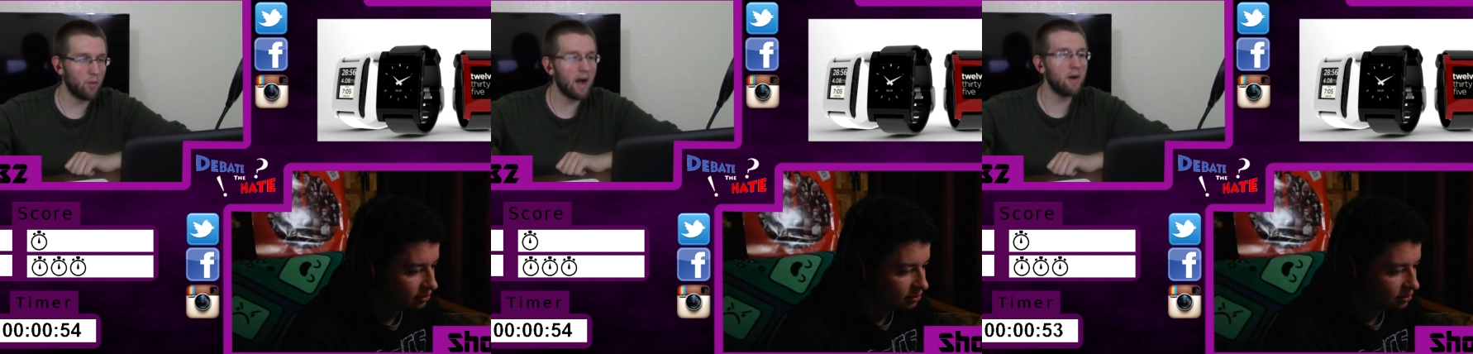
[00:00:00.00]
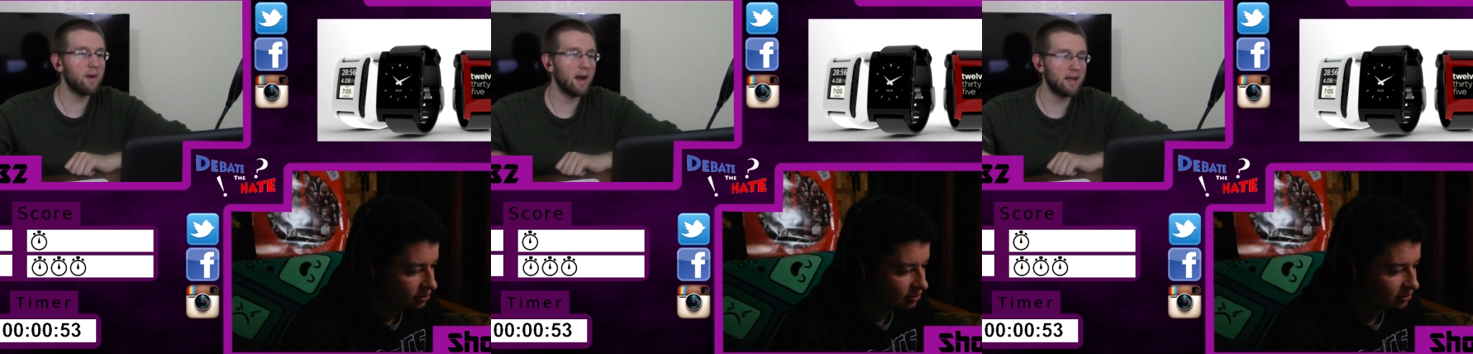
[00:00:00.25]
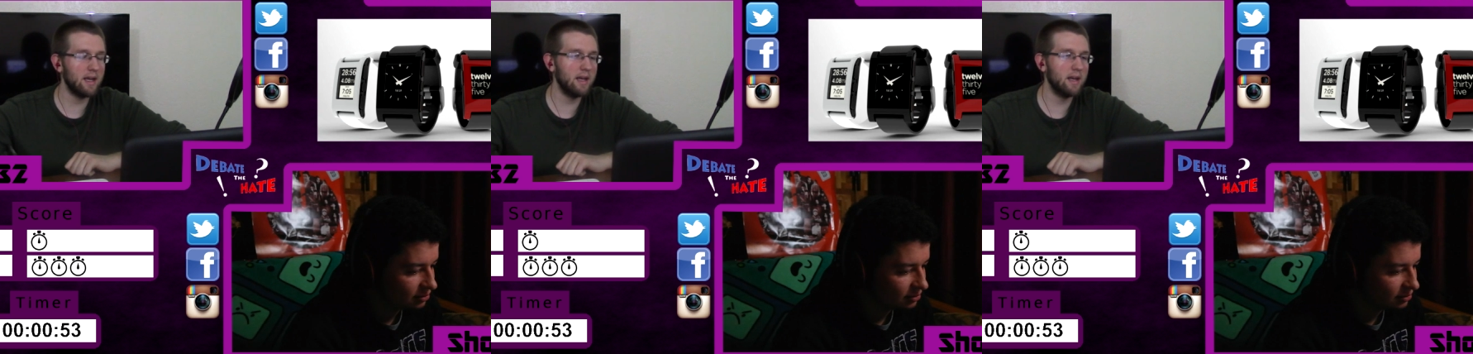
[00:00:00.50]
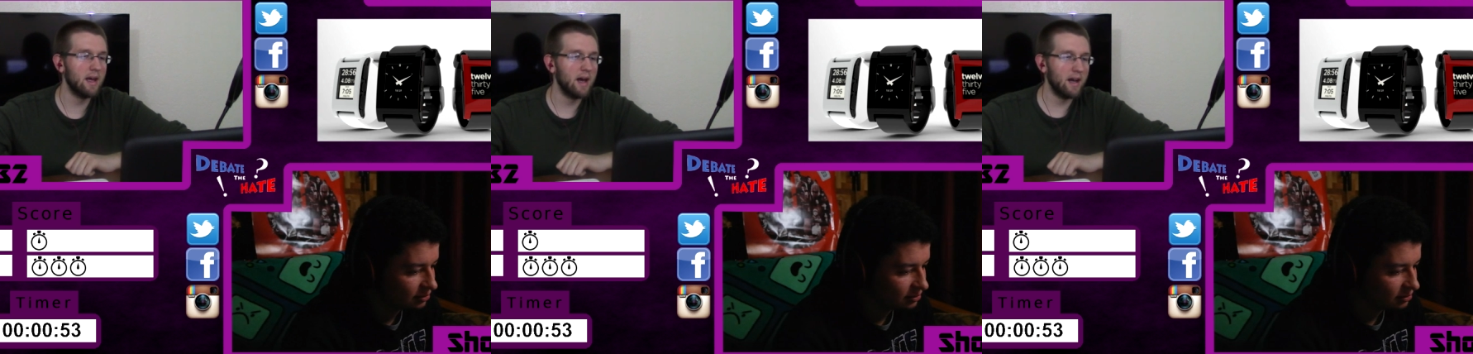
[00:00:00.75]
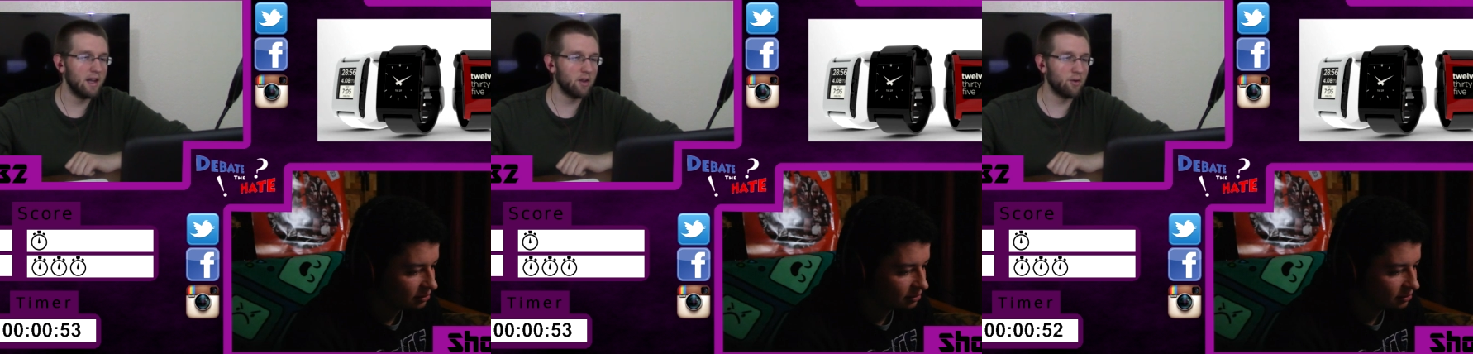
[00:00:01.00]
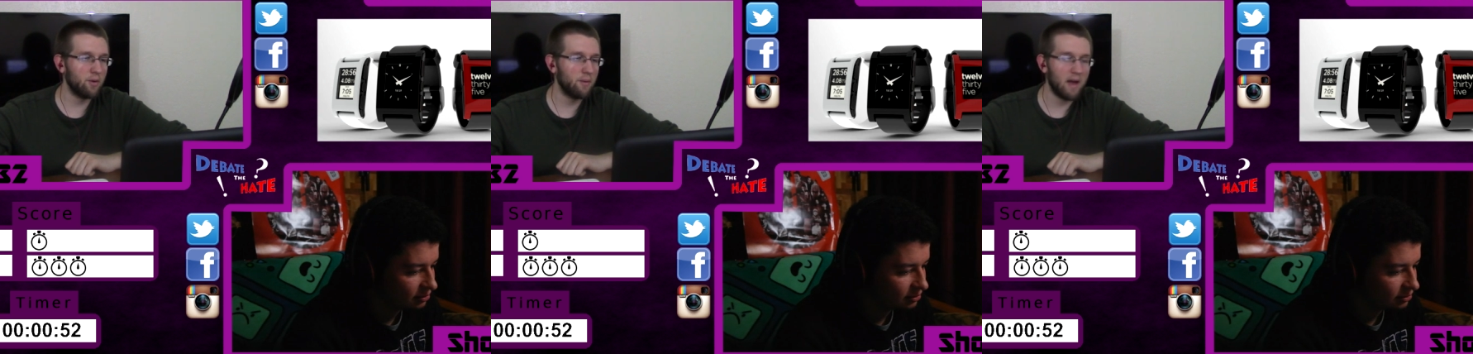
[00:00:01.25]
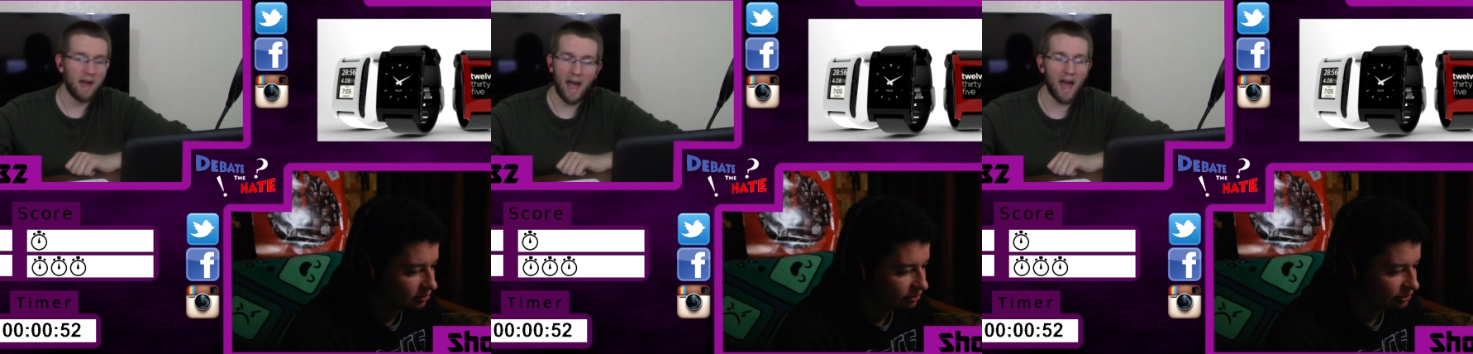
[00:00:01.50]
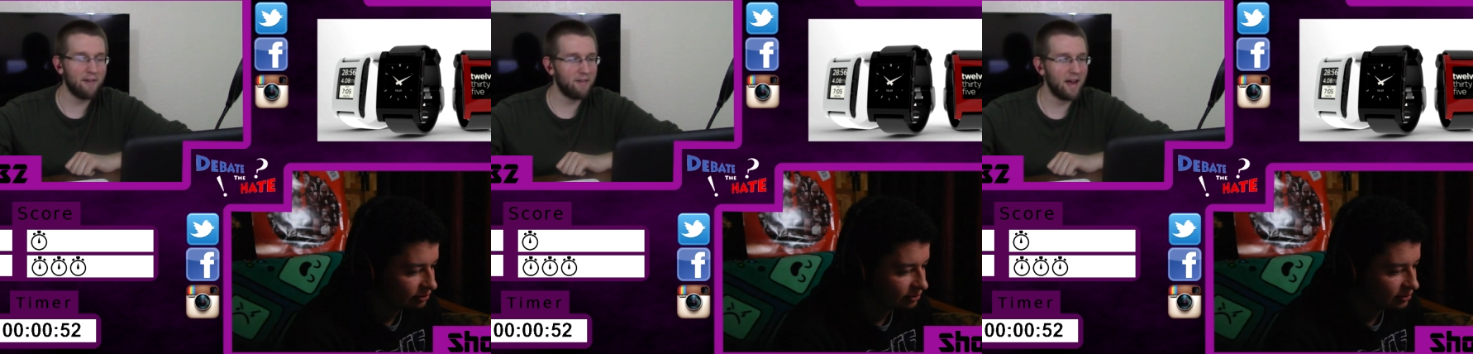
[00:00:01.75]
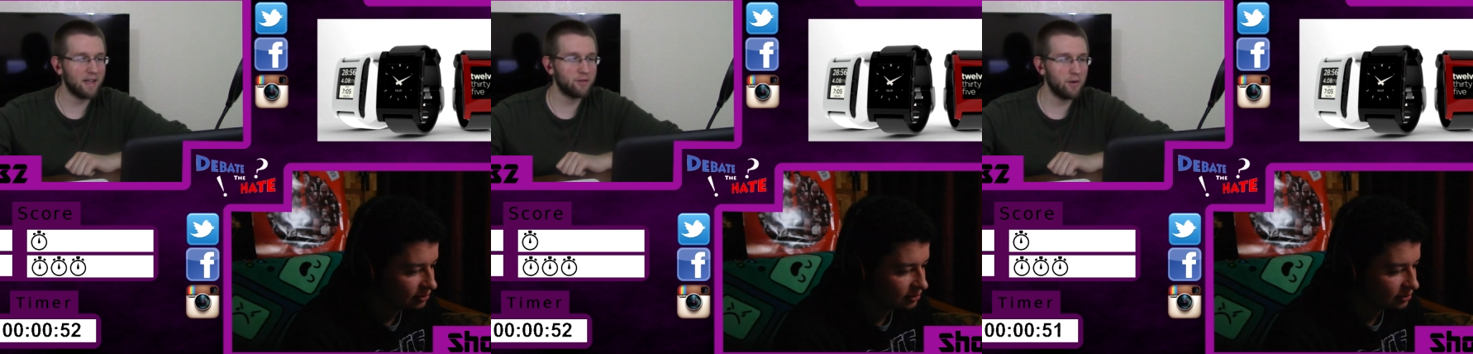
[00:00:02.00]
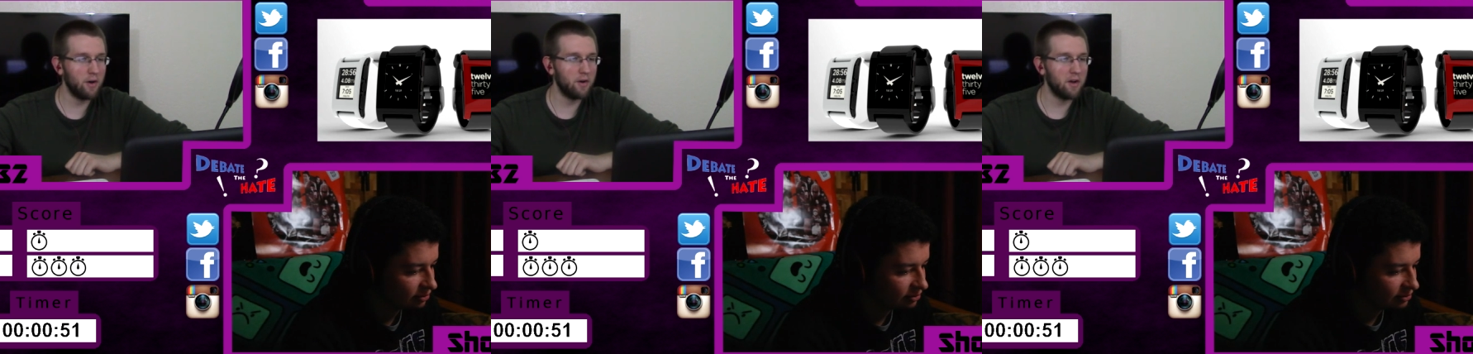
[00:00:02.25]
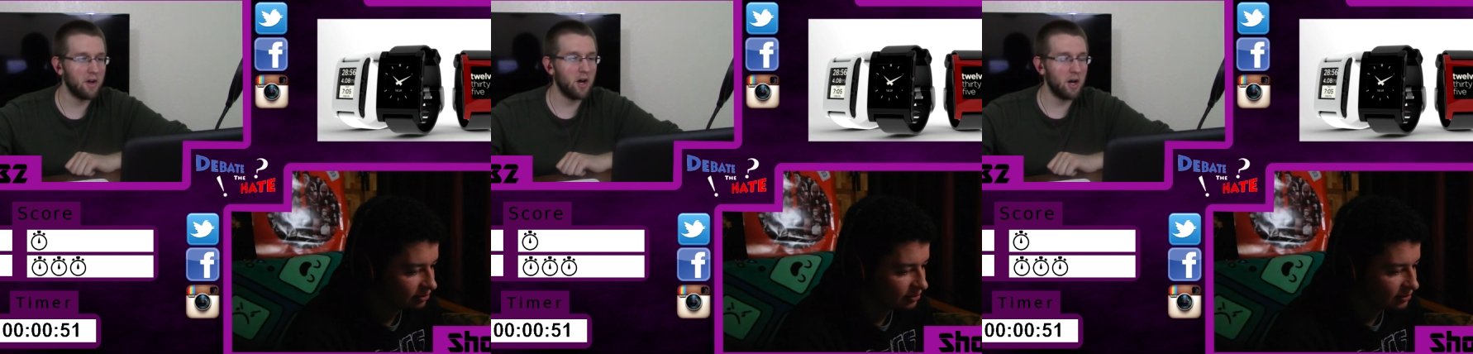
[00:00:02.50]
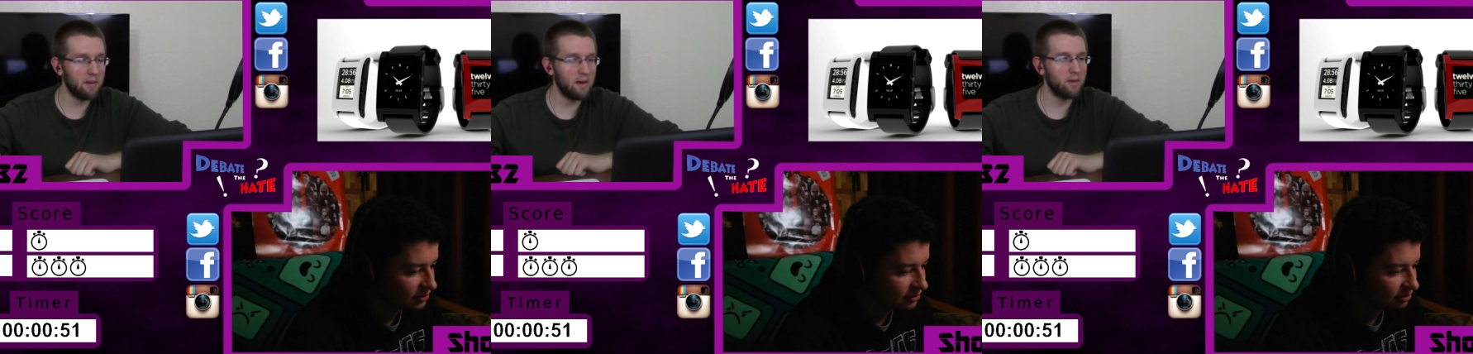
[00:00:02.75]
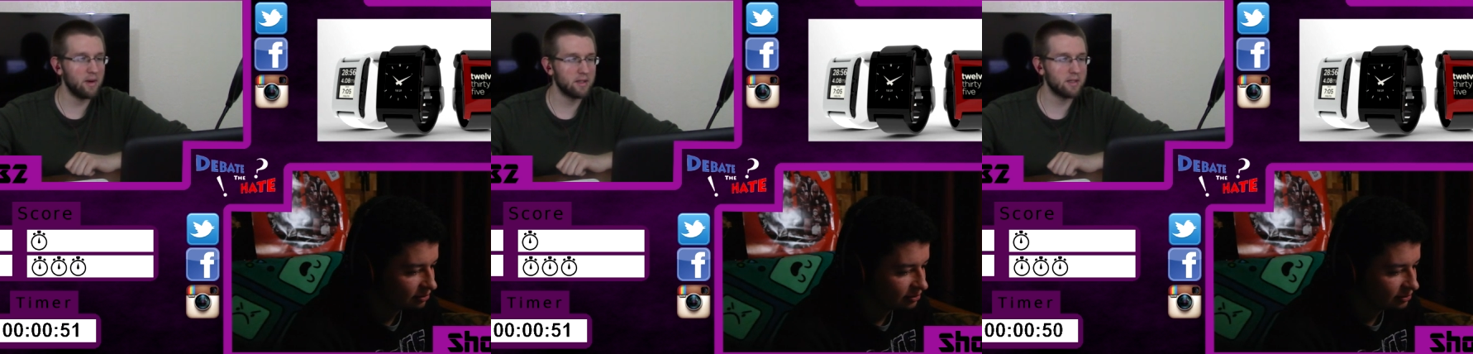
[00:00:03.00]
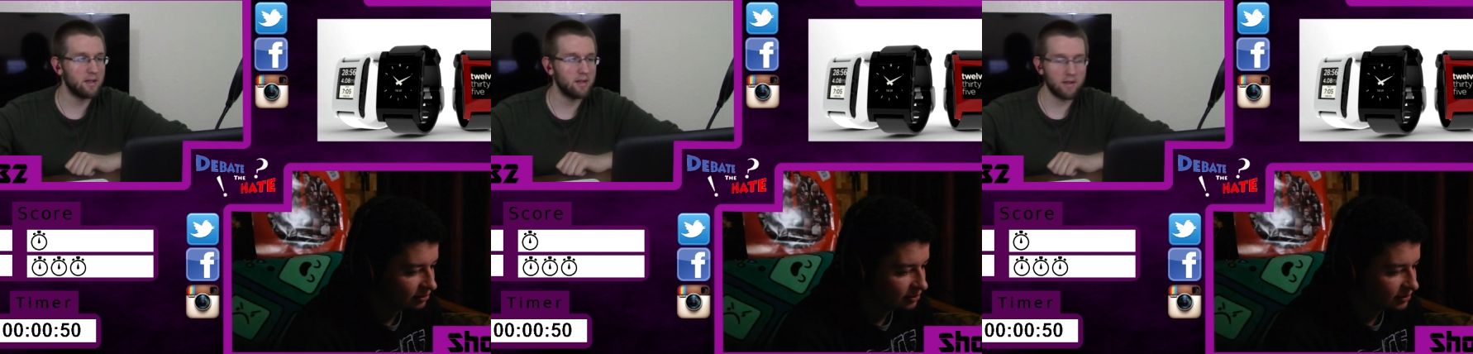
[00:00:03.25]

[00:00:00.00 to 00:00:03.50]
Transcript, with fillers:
Speaker 1: Why would I need another half-ass phone on my wrist?